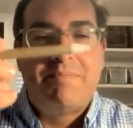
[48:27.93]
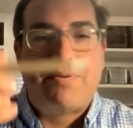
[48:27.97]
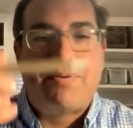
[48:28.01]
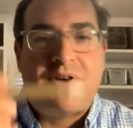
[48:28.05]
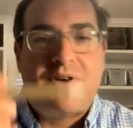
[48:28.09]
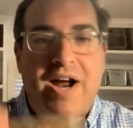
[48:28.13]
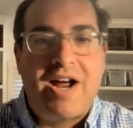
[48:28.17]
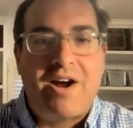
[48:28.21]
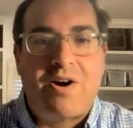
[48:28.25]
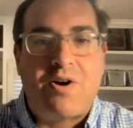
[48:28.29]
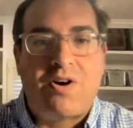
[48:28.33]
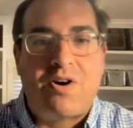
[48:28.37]

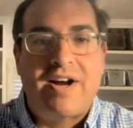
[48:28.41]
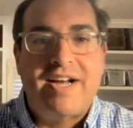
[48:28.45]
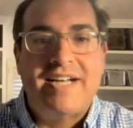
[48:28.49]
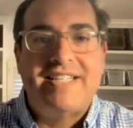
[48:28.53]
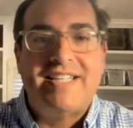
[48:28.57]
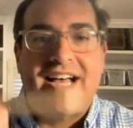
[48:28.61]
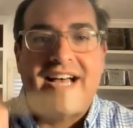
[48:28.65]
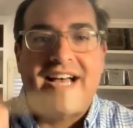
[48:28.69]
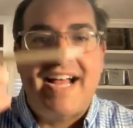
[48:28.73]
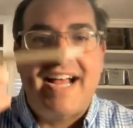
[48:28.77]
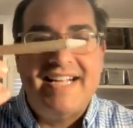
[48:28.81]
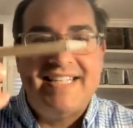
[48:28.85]

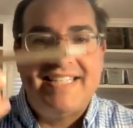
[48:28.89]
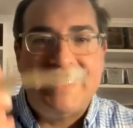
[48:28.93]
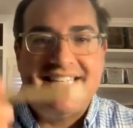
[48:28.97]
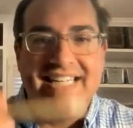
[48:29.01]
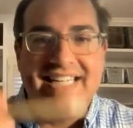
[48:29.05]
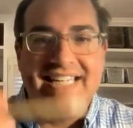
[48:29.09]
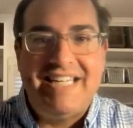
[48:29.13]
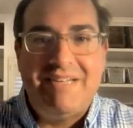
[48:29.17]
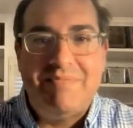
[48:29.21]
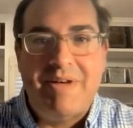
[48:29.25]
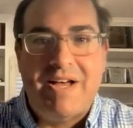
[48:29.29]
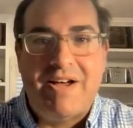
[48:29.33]
prioritize
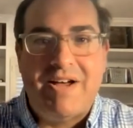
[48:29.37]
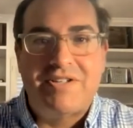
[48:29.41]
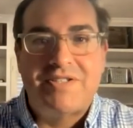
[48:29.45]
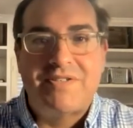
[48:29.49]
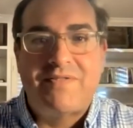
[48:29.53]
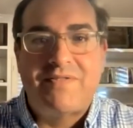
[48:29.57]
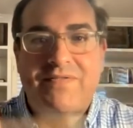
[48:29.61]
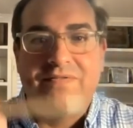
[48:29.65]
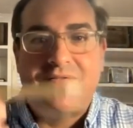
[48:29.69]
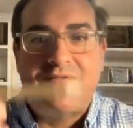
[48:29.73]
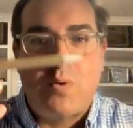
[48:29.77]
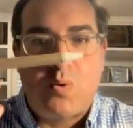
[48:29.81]

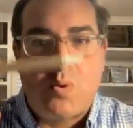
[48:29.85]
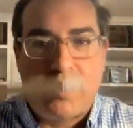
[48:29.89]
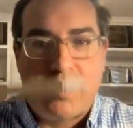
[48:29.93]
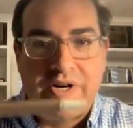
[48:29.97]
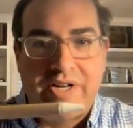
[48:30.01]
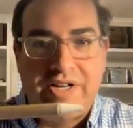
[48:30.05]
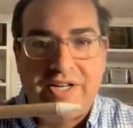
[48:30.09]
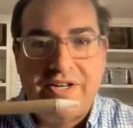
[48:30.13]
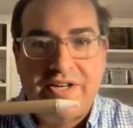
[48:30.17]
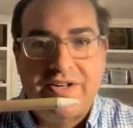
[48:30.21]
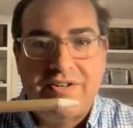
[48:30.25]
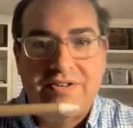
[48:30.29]
emails
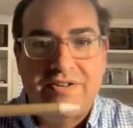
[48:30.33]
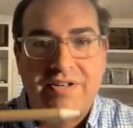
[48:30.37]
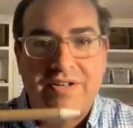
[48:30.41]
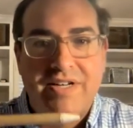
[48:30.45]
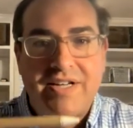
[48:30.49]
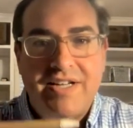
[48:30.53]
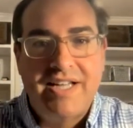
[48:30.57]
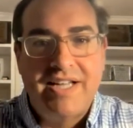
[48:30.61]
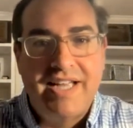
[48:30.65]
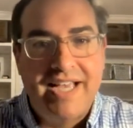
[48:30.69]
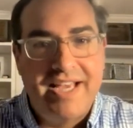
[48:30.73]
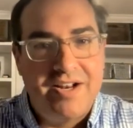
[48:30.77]
for you
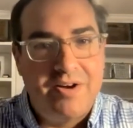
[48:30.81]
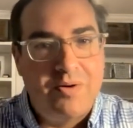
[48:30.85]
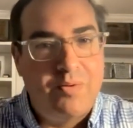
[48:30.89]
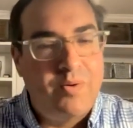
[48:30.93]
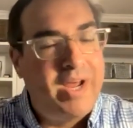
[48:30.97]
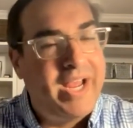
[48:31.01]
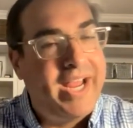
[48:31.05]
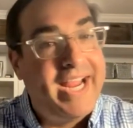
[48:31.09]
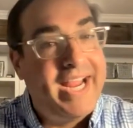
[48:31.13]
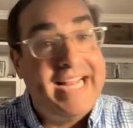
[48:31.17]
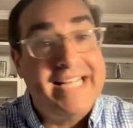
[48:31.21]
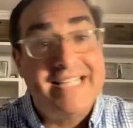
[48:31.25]
in a
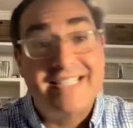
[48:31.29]
way.